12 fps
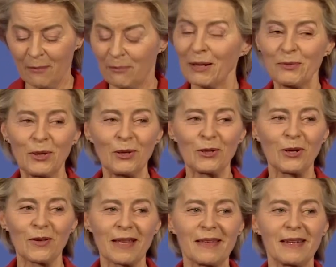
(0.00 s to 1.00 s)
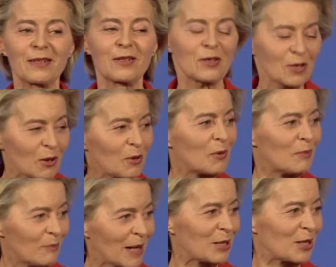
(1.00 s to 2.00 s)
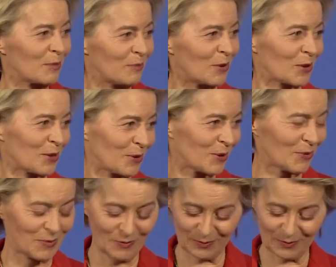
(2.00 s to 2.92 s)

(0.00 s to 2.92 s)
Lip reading: But we all know that there's so much more to do.